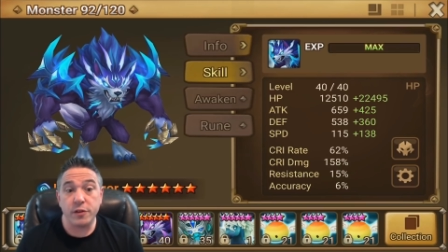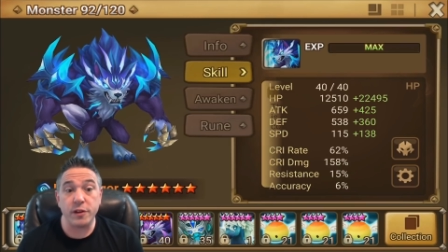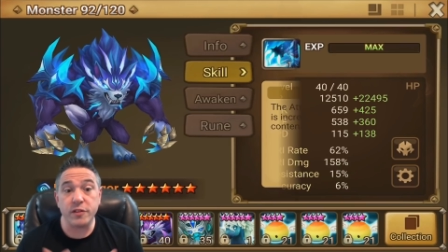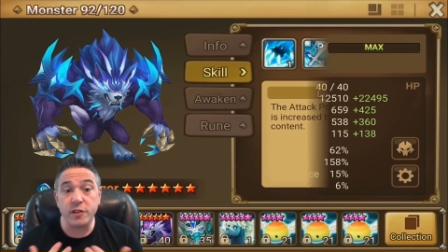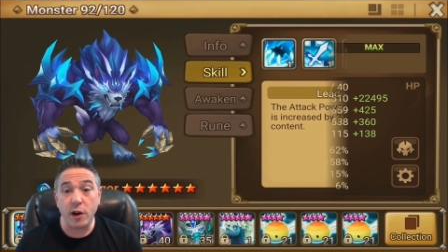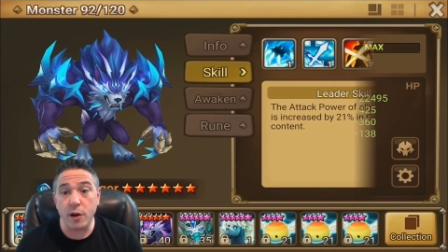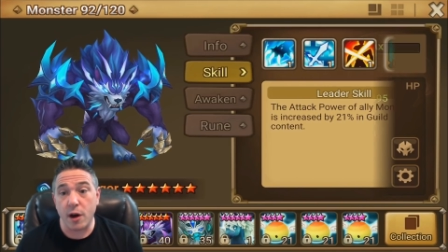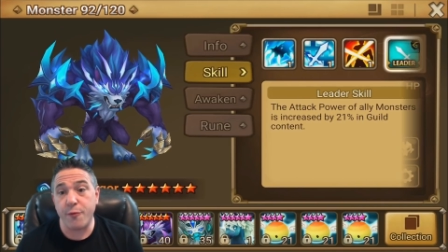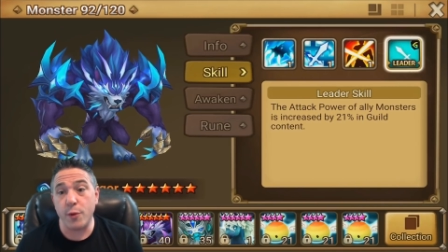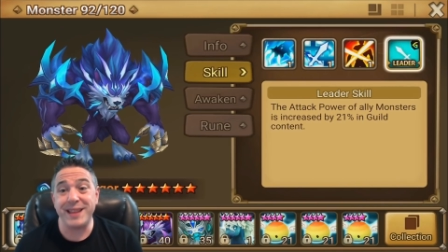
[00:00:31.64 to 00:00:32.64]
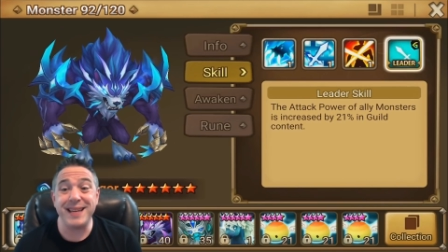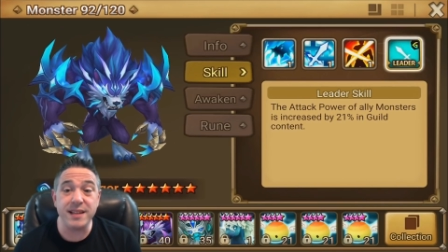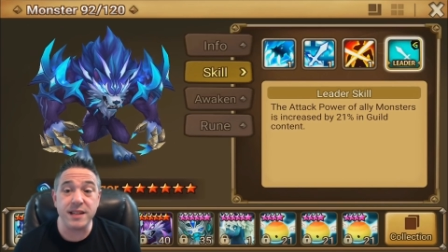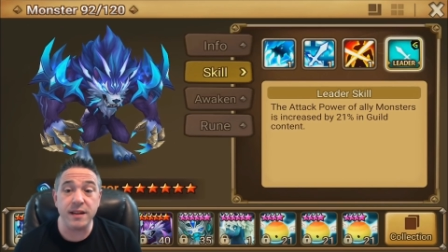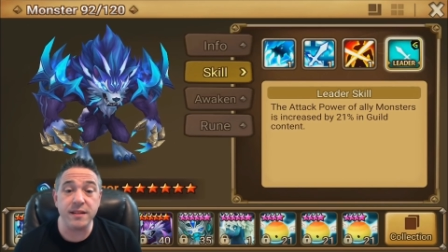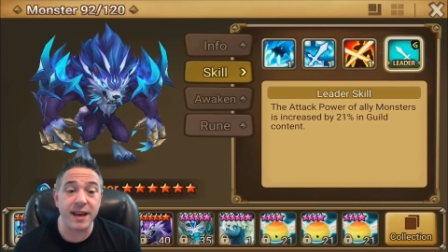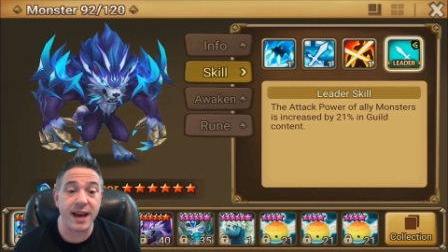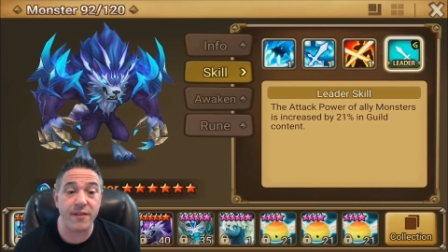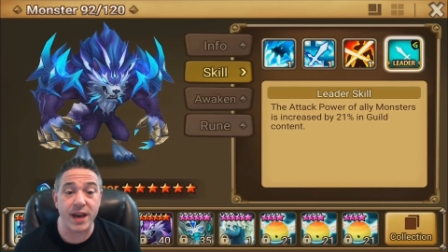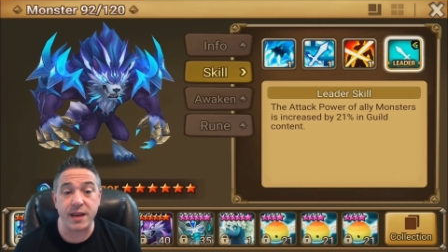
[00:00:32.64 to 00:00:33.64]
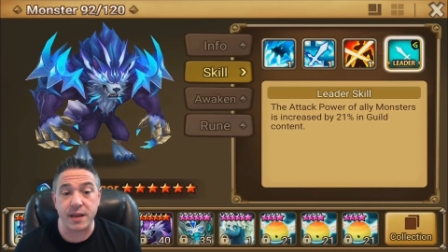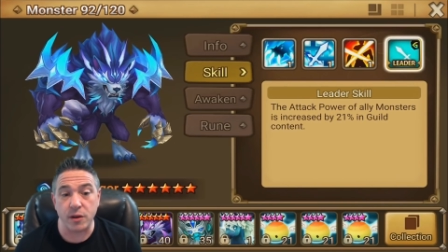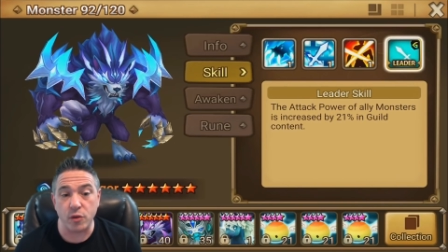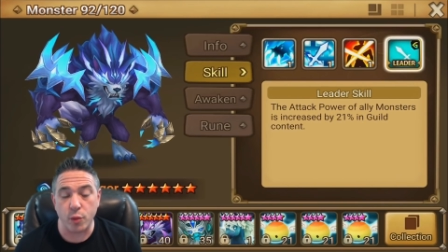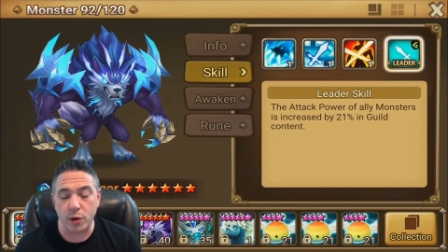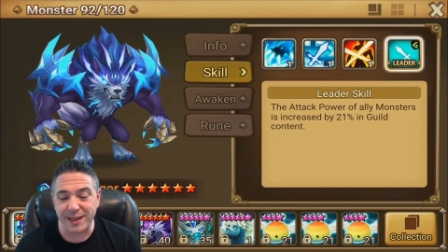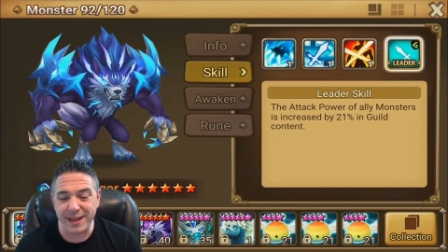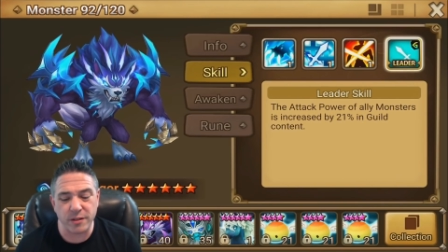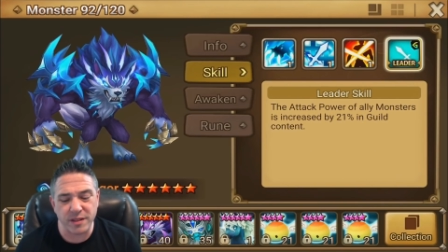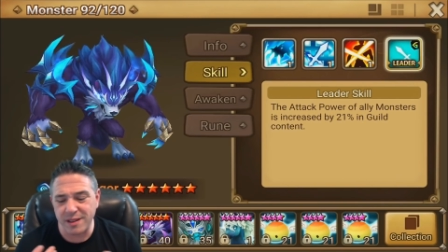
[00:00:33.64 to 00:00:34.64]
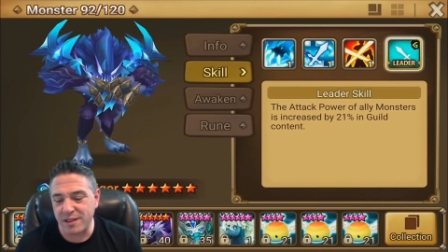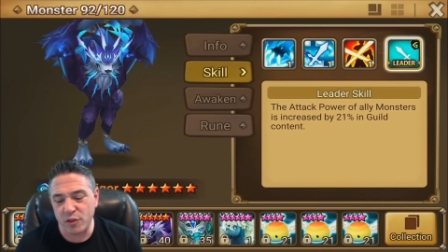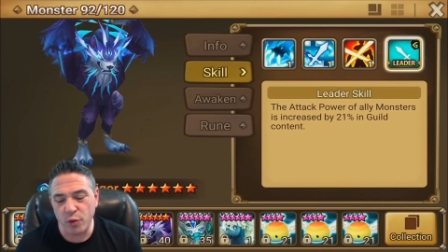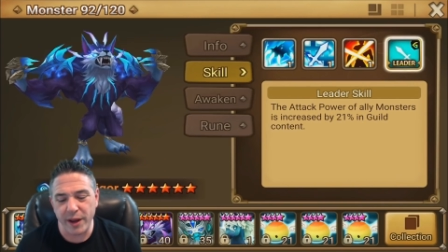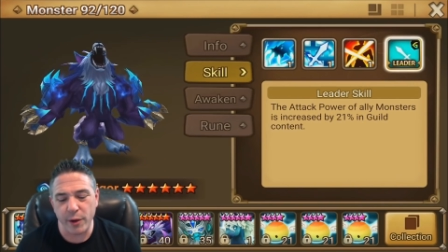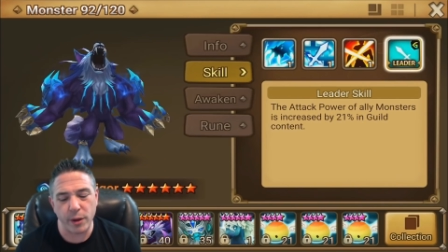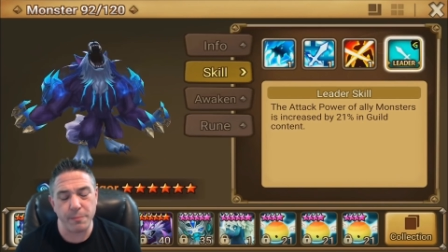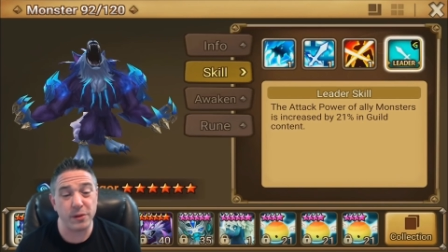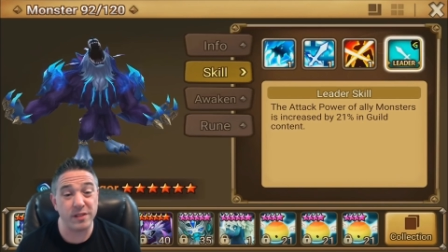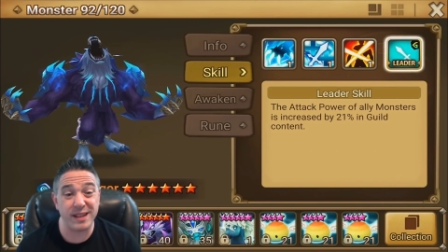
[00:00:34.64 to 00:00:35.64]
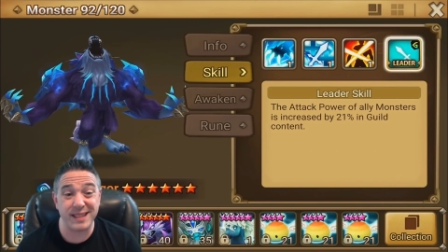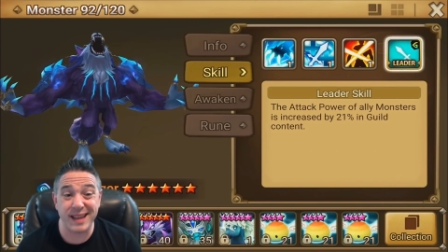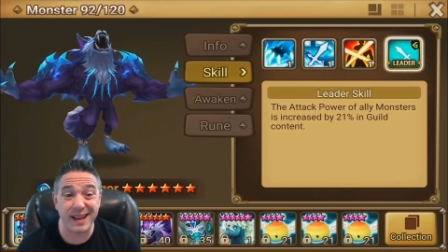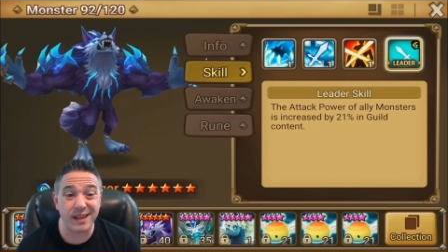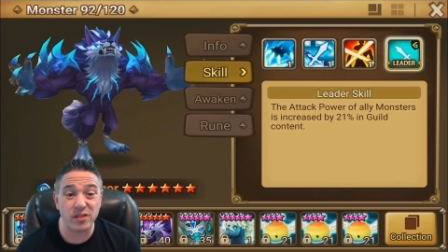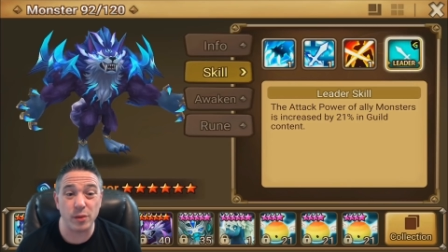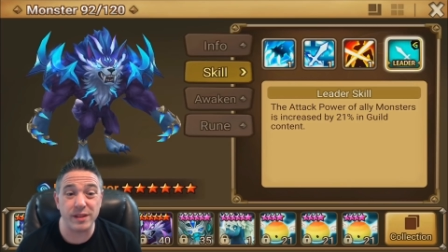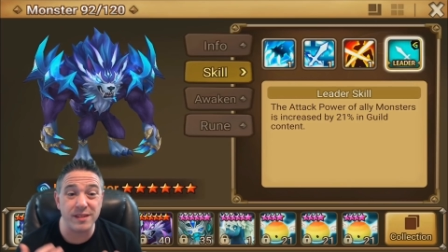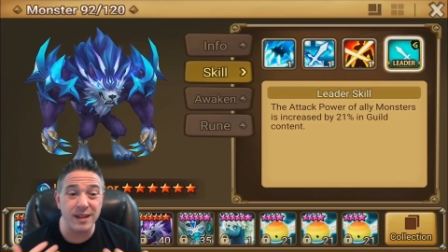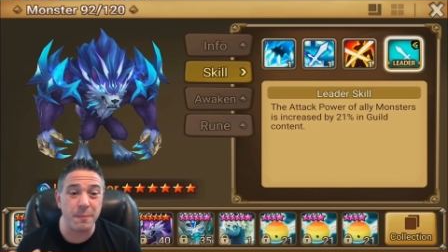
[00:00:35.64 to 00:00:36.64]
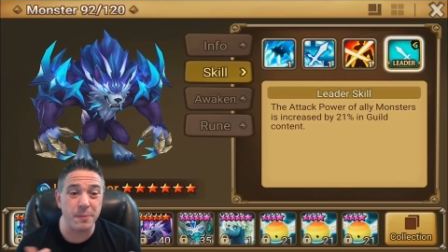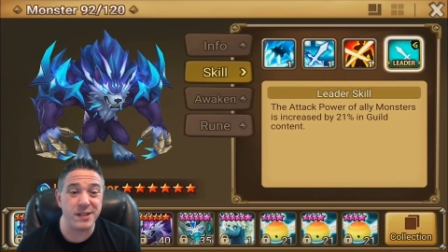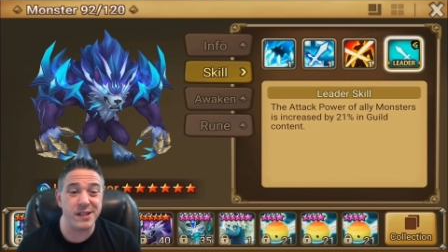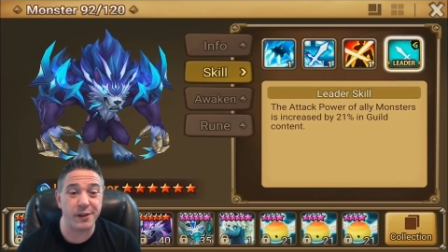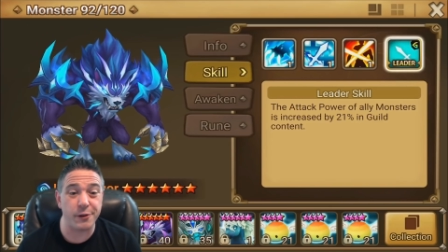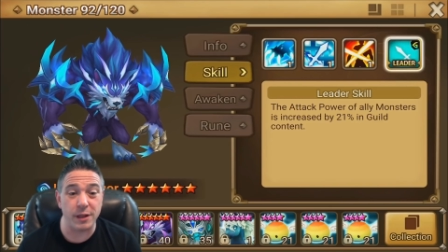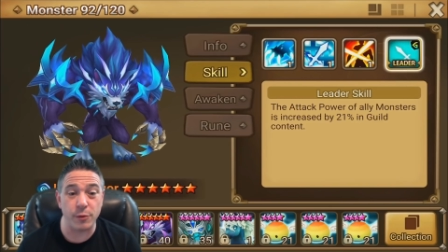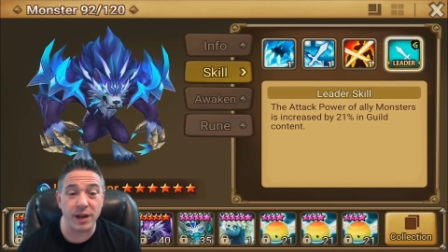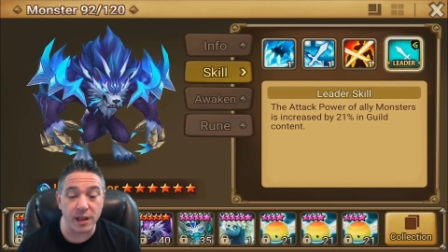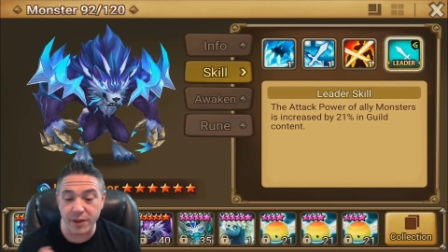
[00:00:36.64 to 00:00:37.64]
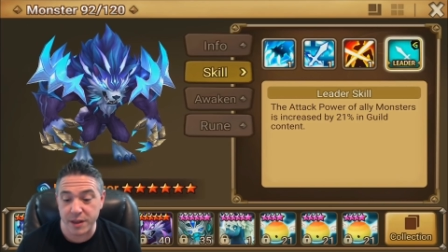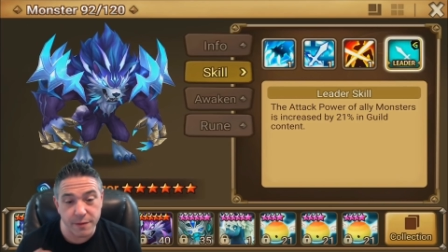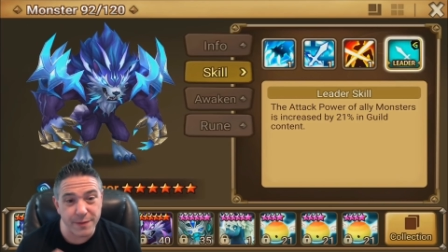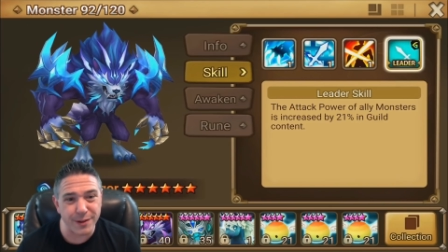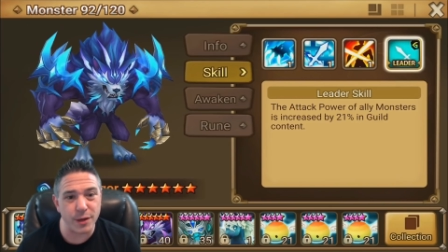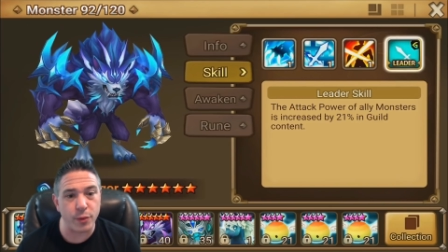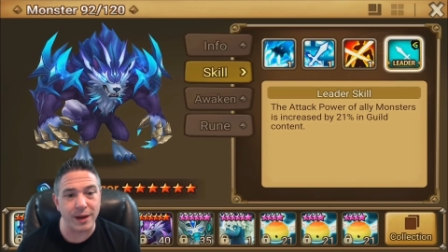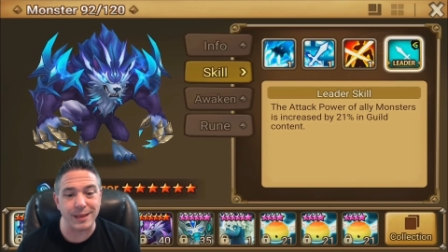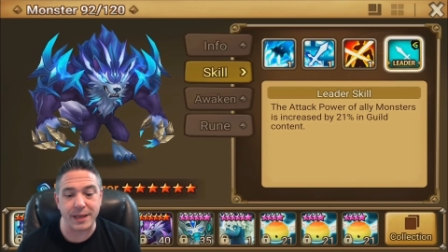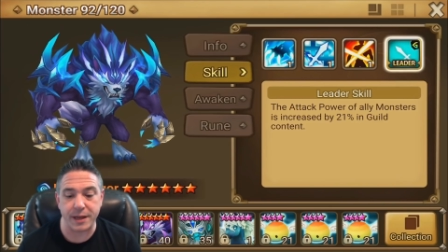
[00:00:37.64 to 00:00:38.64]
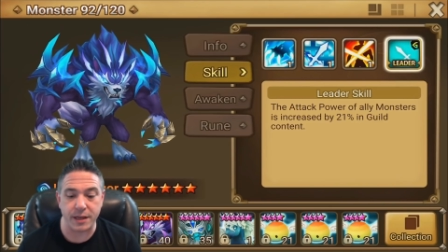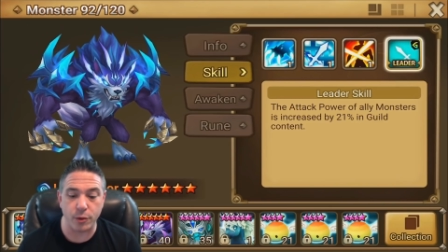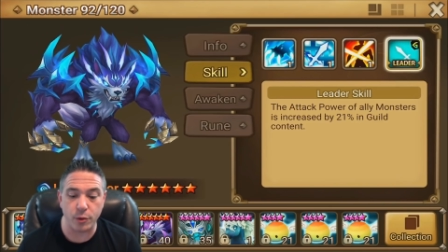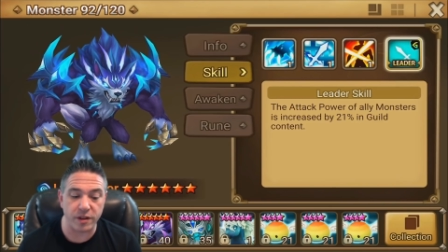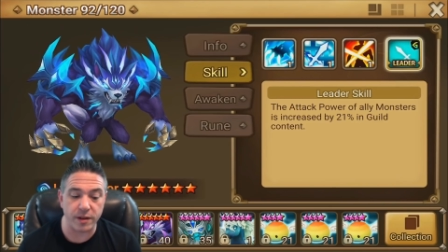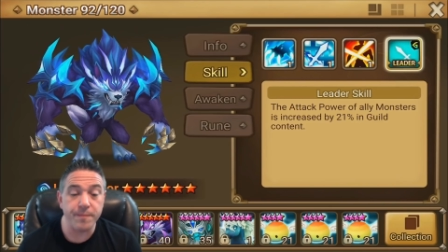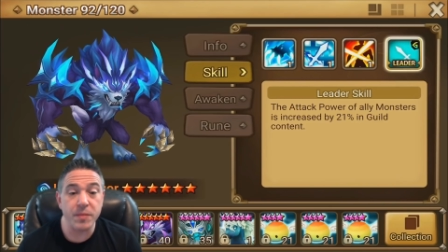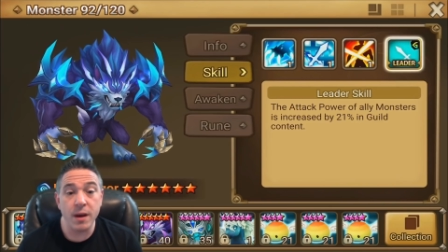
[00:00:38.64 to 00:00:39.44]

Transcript: So to start off with, he does have a Guild War Leader skill. It's 21% attack, so it's not particularly relevant. You're very rarely going to use it.